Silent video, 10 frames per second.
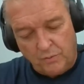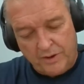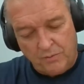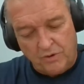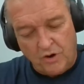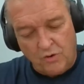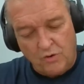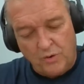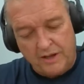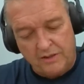We will go
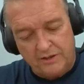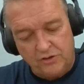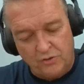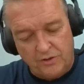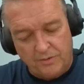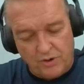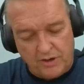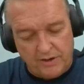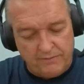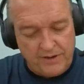quickly to the
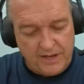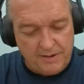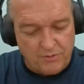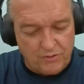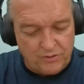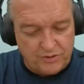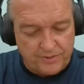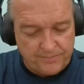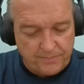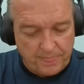book of Hebrews,